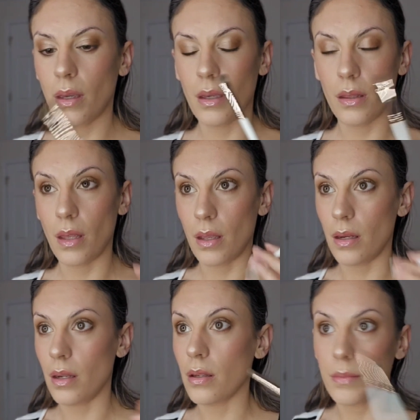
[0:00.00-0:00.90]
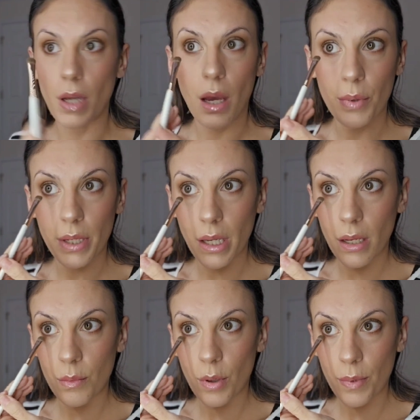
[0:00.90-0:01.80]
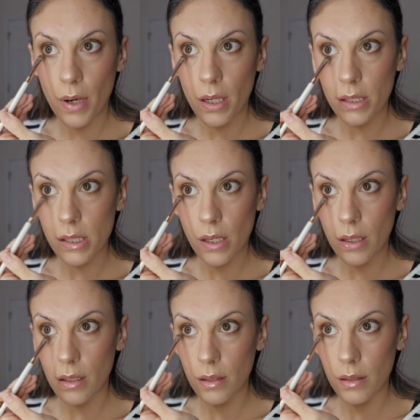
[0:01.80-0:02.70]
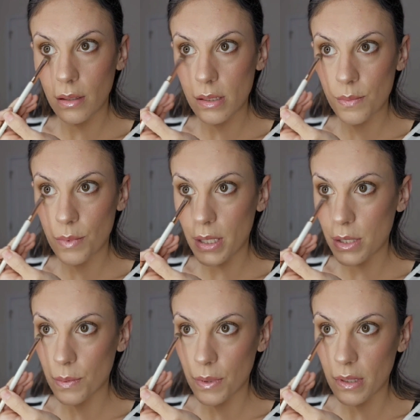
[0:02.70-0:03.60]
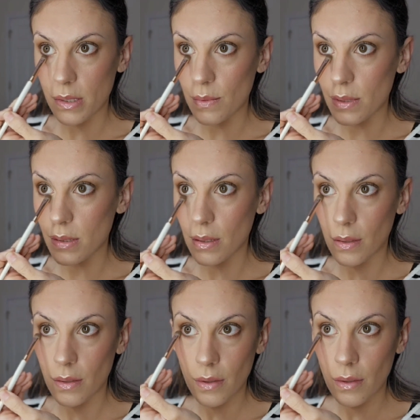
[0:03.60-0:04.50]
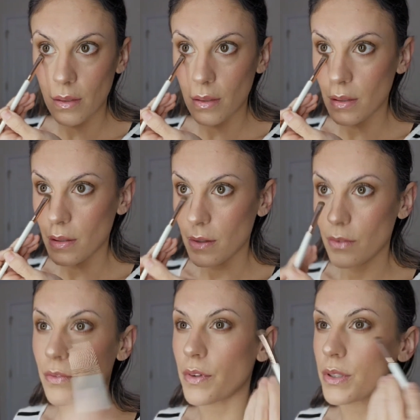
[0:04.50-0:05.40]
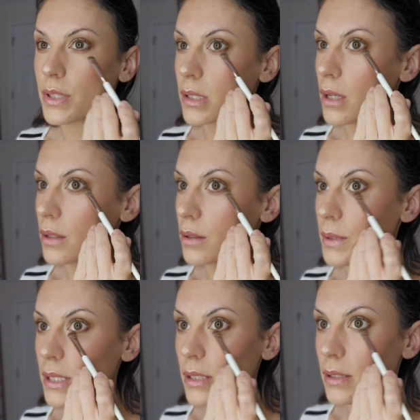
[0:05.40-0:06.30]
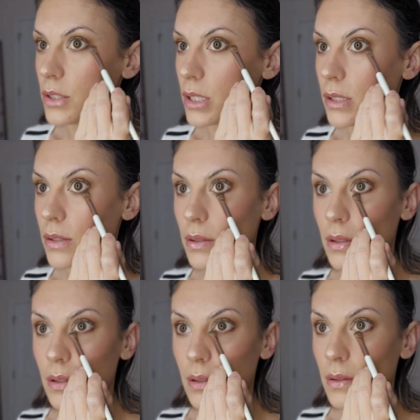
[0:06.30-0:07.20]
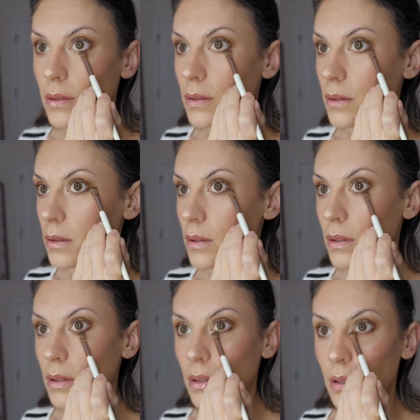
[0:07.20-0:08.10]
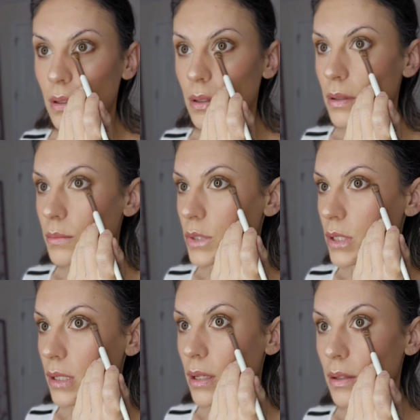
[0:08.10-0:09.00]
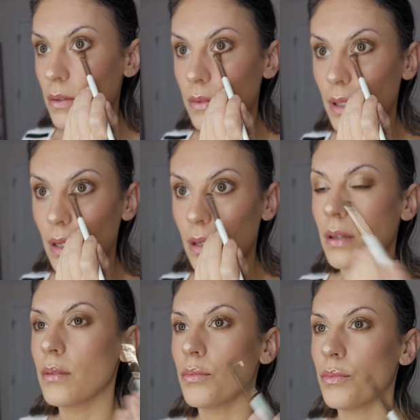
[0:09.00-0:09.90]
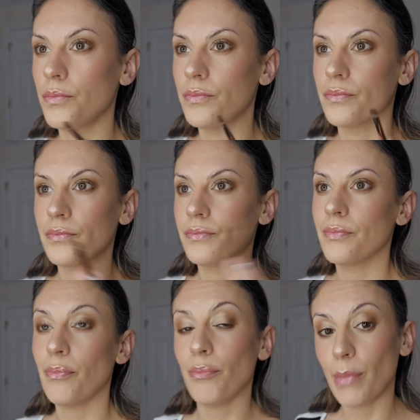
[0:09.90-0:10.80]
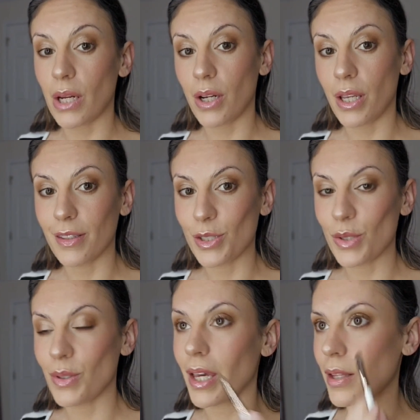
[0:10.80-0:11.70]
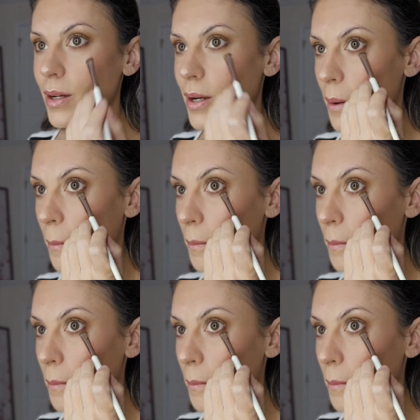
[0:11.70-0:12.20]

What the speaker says: And then not putting any more product on this brush, but this was the first color we did, chiseled. And I'm just kind of like marrying the two together.